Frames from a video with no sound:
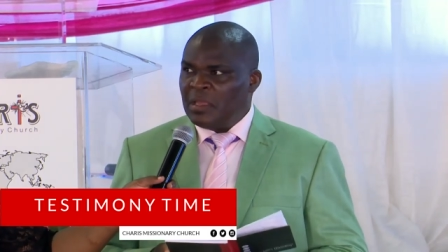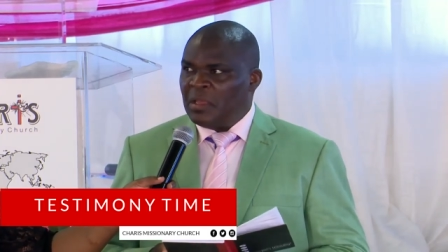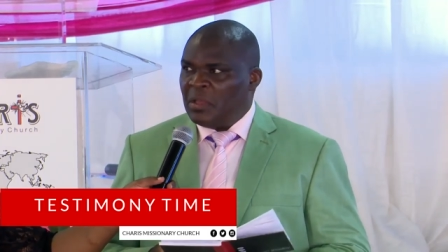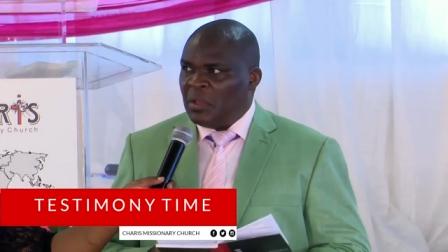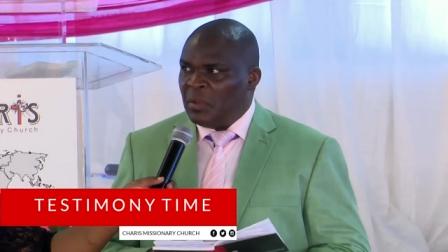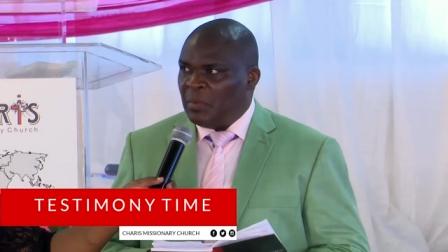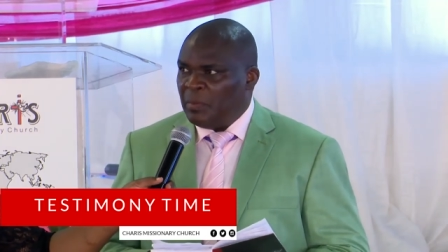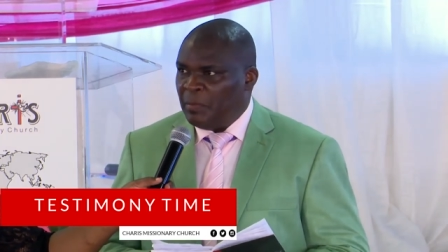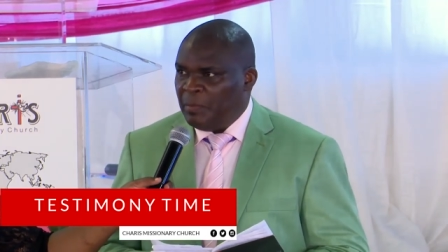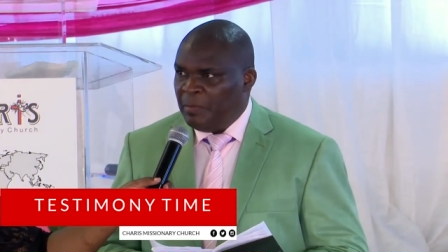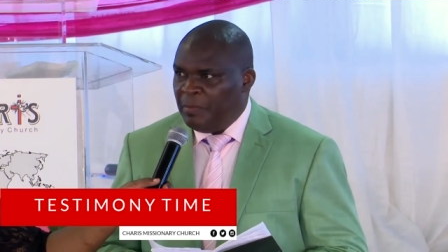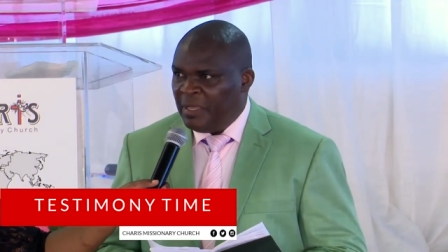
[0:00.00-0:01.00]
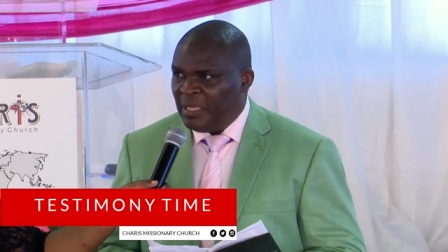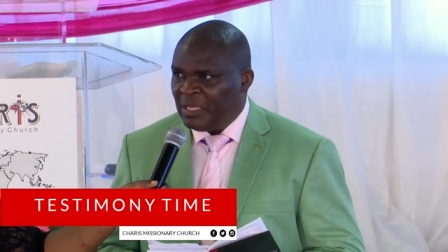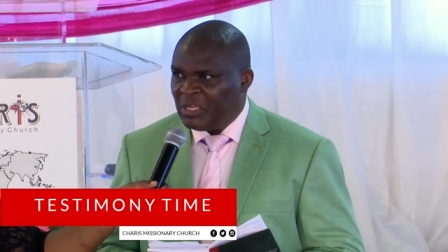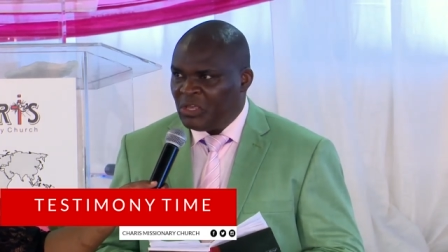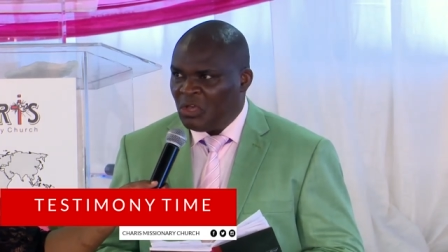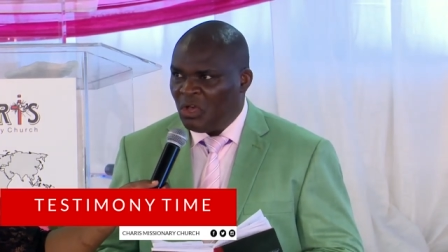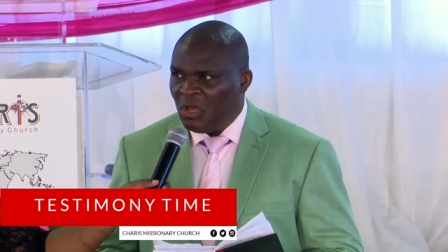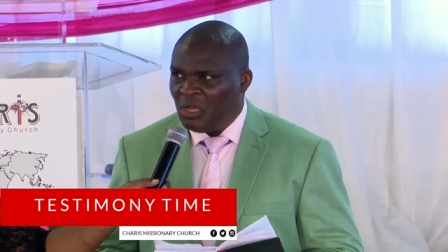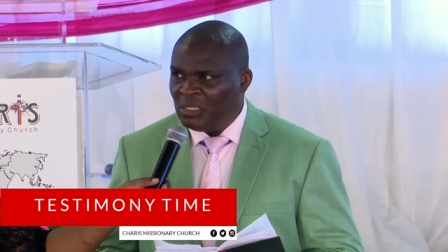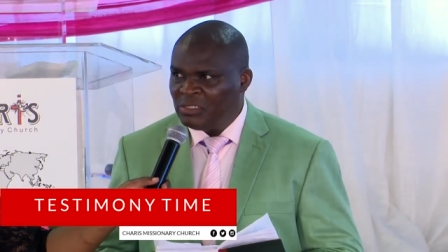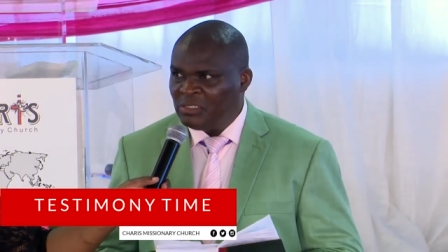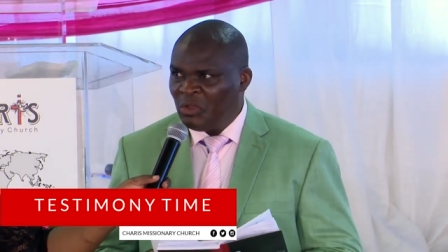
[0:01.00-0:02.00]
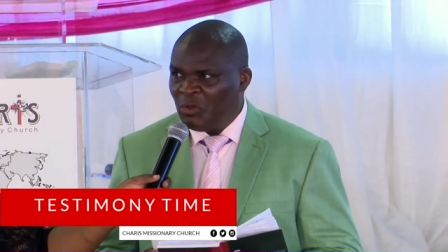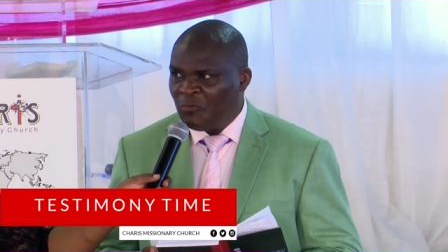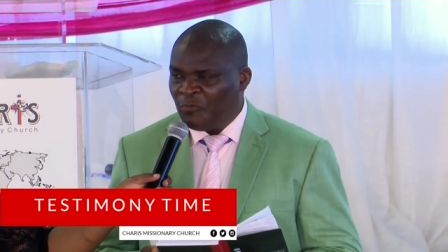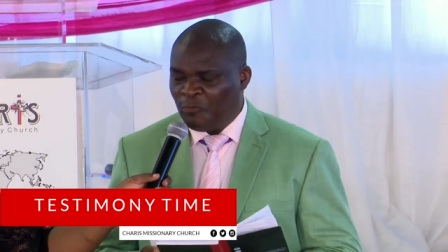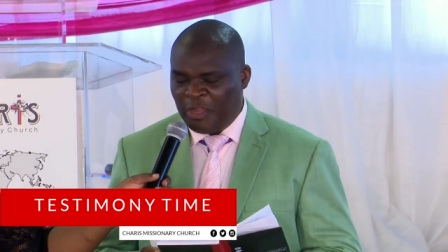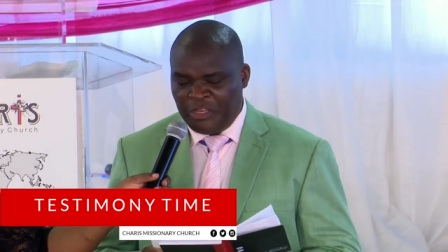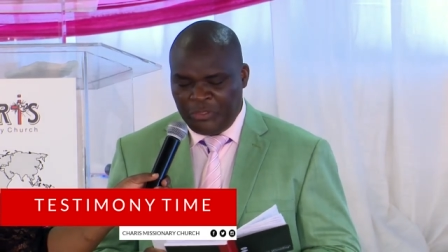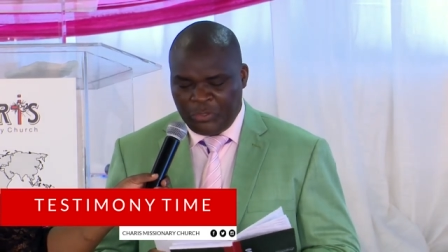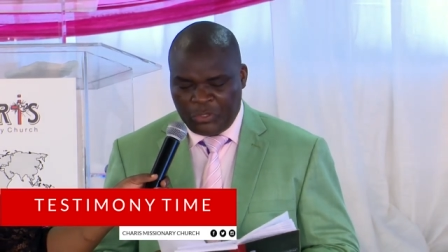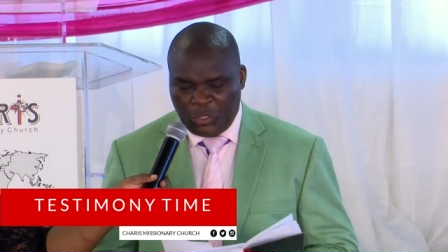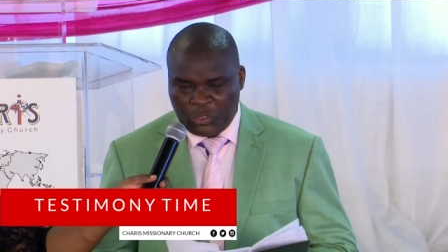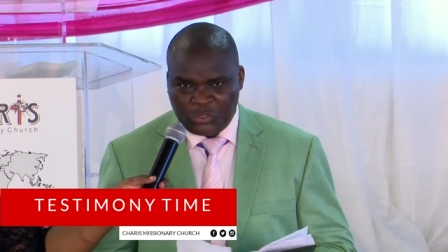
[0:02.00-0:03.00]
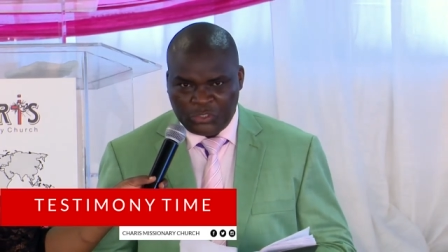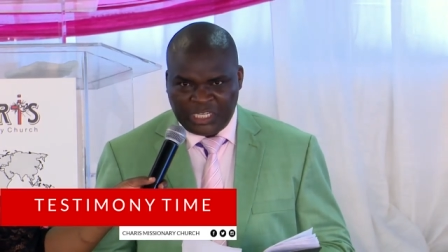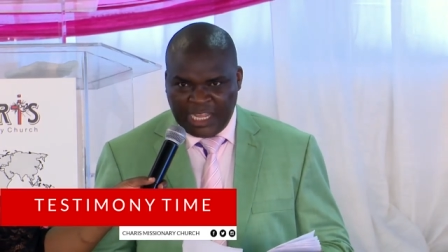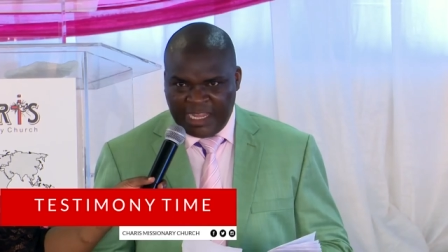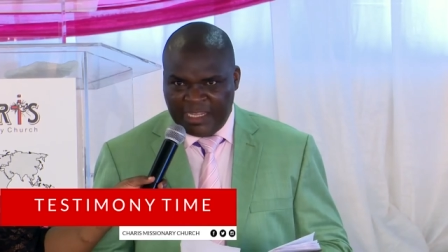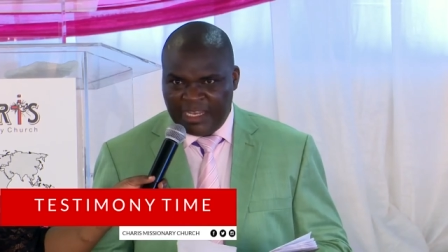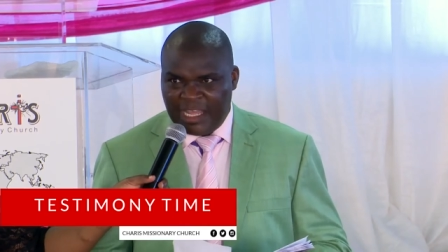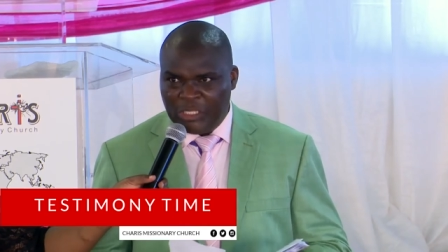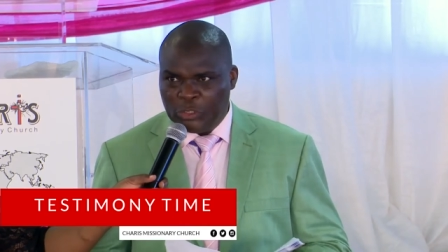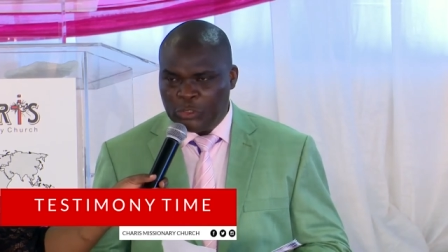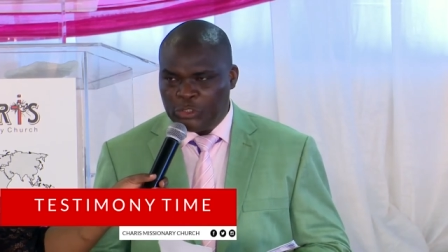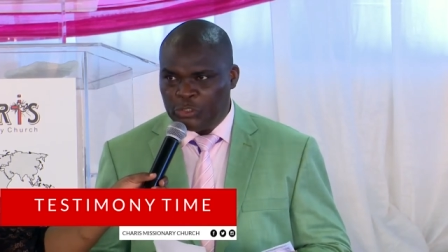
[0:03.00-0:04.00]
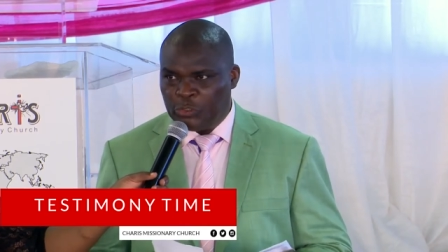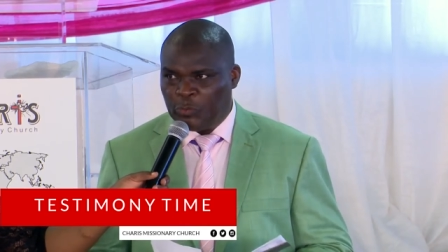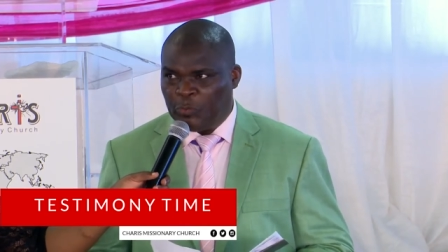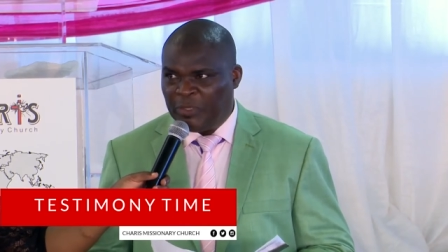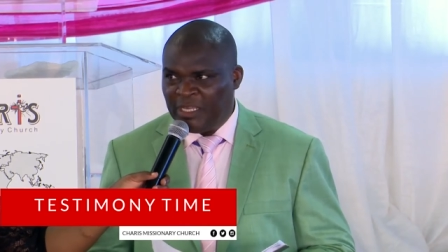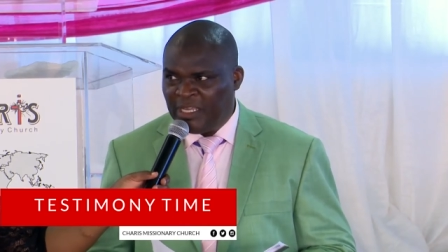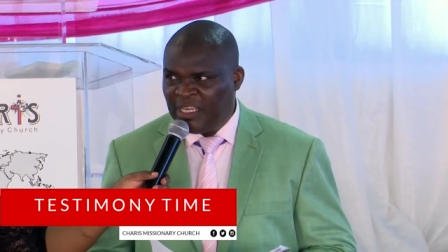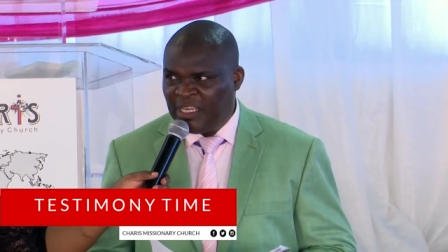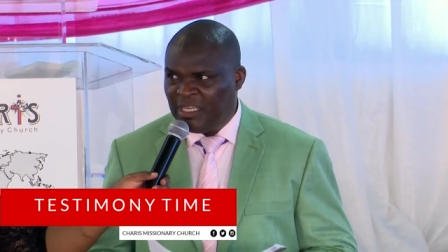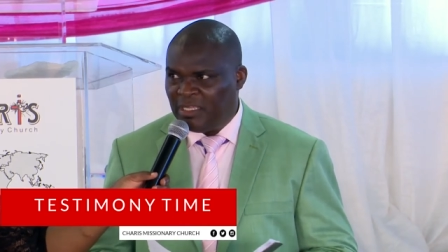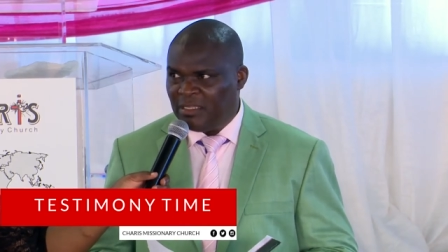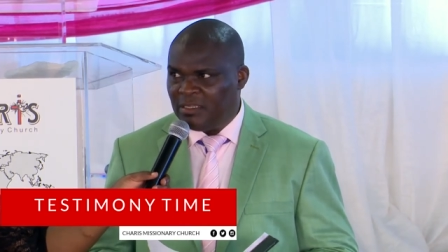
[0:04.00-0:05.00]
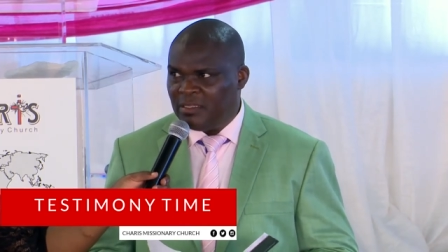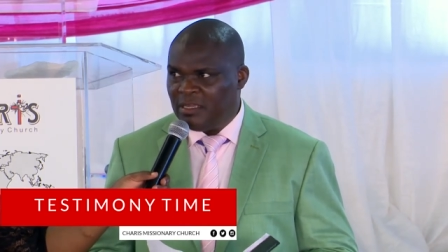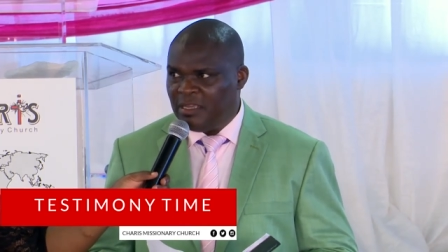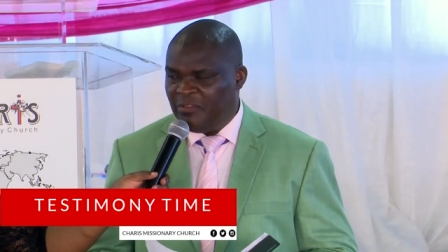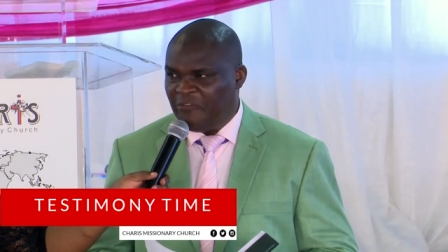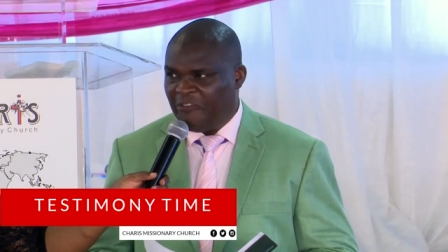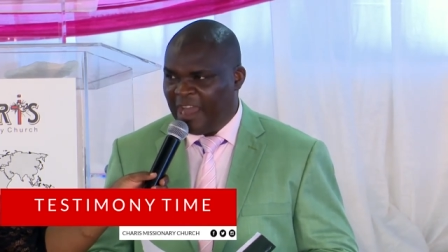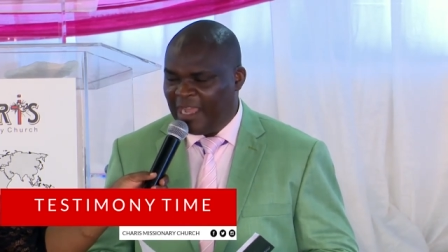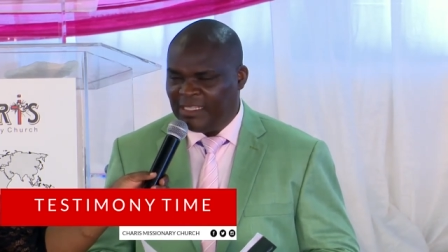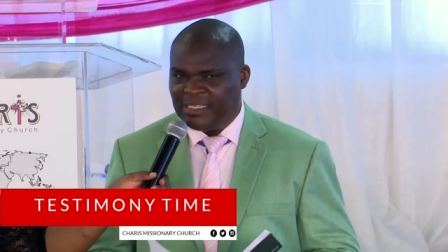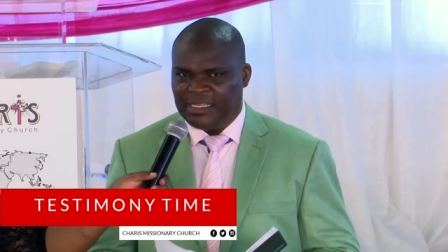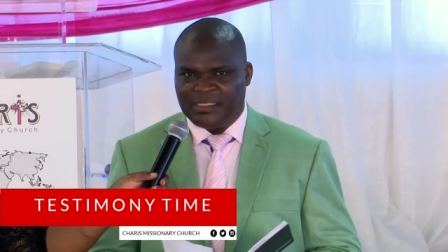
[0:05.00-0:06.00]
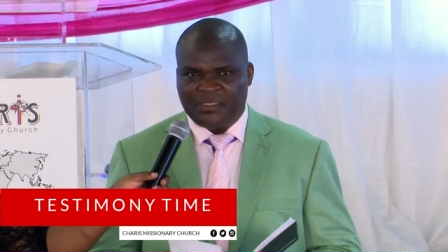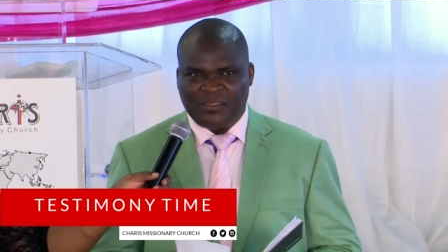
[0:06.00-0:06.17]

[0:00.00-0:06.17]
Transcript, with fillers: apostle because of when you go to China, you should be invited.